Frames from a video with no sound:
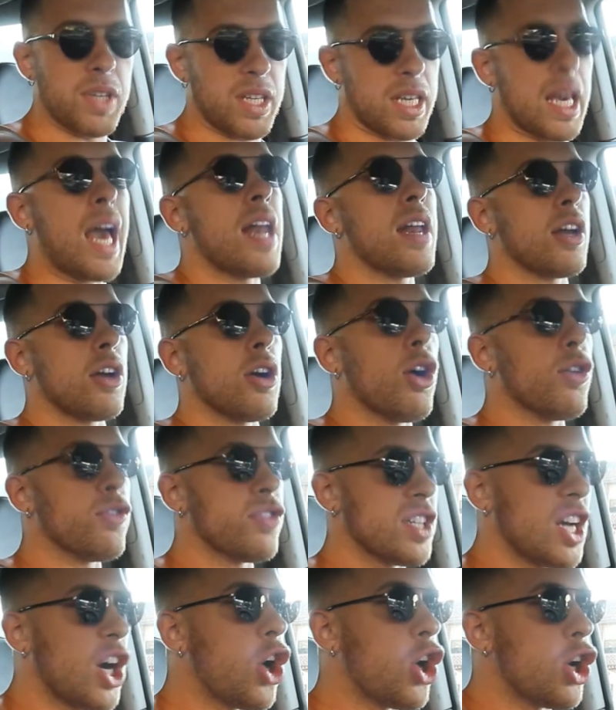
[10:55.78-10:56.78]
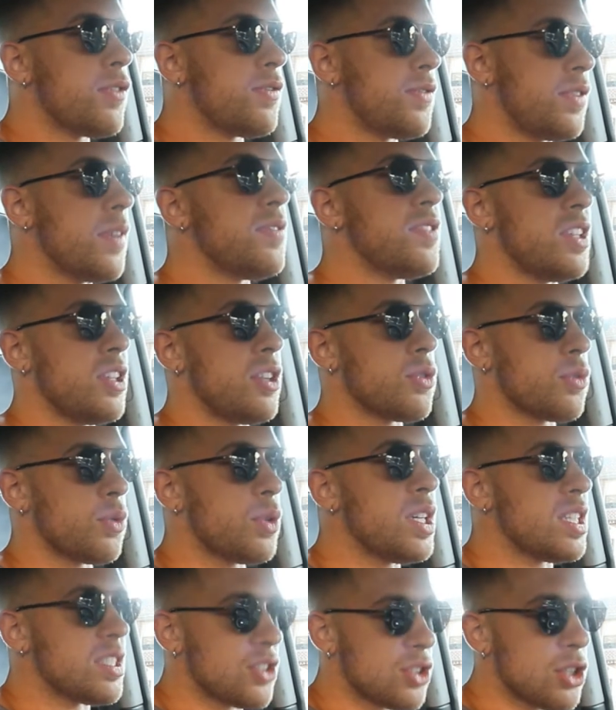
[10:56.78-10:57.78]
mechanic of an
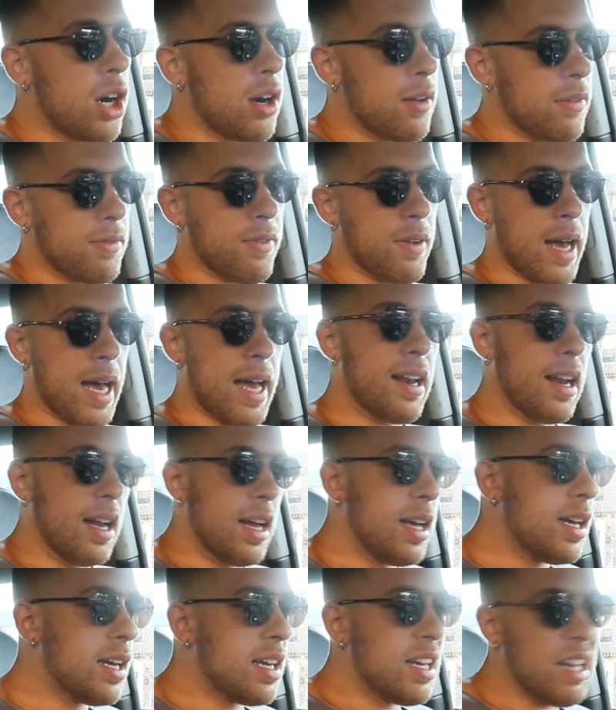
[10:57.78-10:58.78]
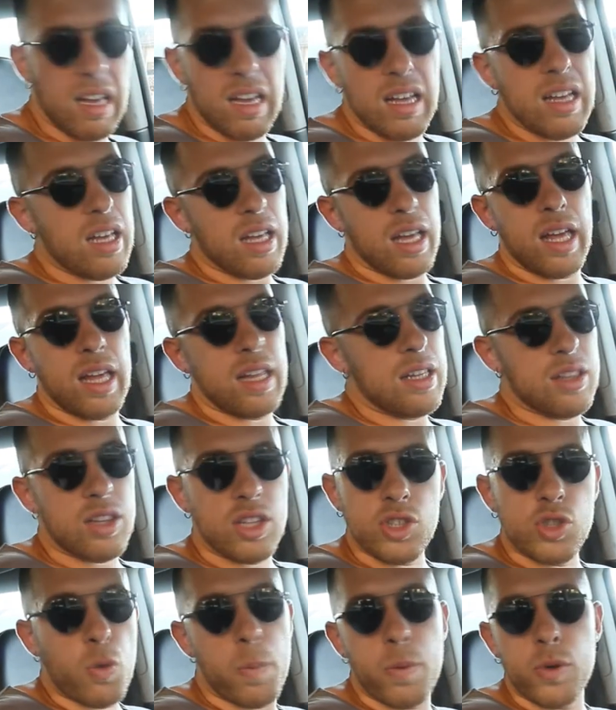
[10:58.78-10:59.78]
R53 certified,
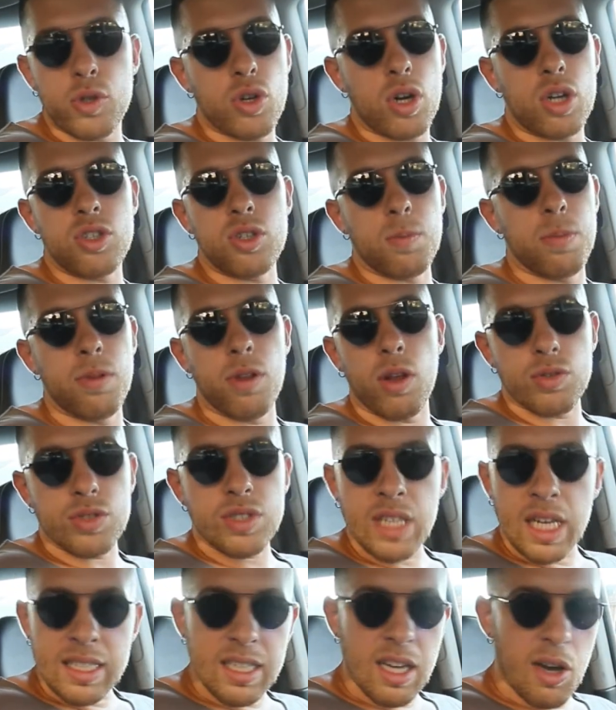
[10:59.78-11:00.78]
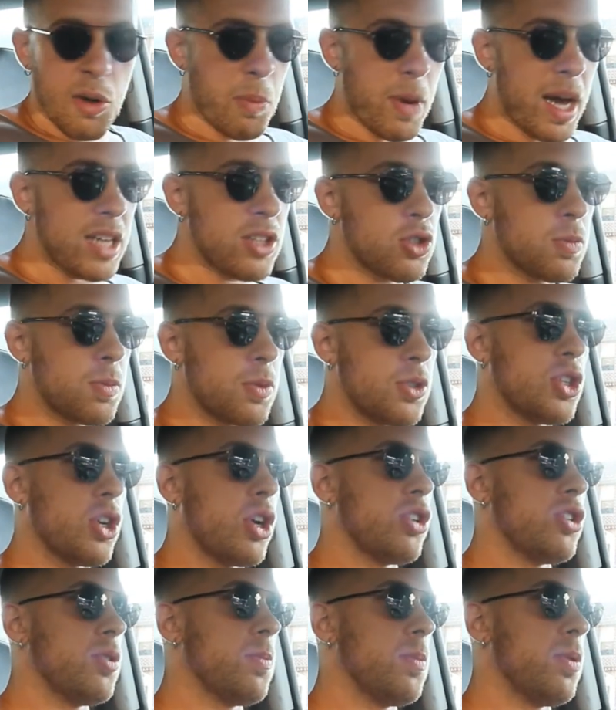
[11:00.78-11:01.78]
the supercharger blows. That's how my
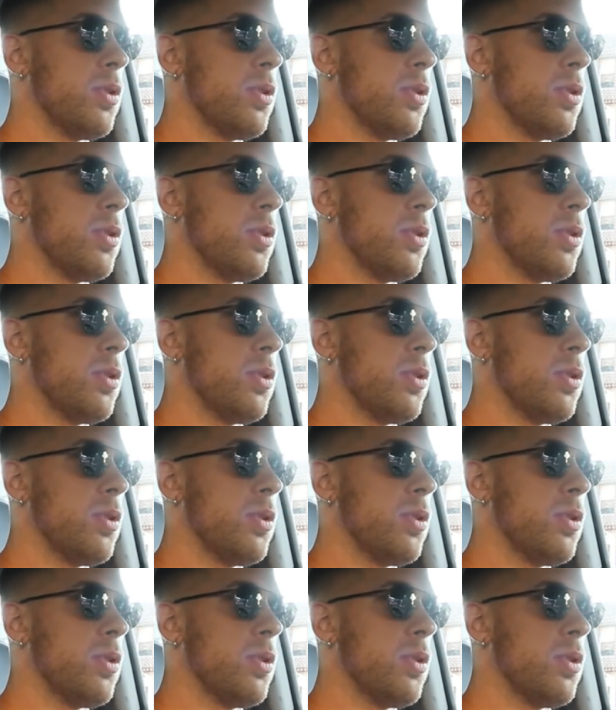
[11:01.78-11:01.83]
supercharger